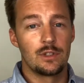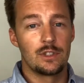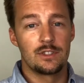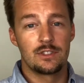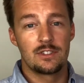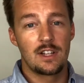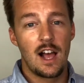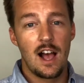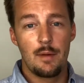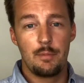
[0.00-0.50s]
of
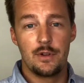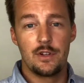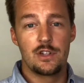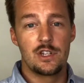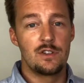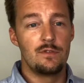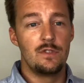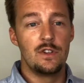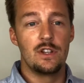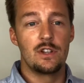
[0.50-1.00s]

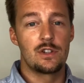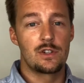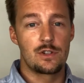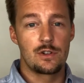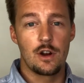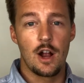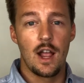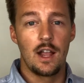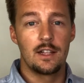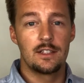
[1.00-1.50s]
stoppage via
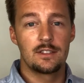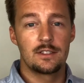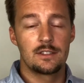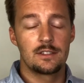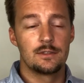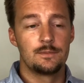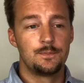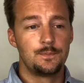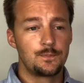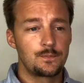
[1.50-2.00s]

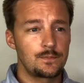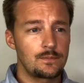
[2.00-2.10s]
strikes.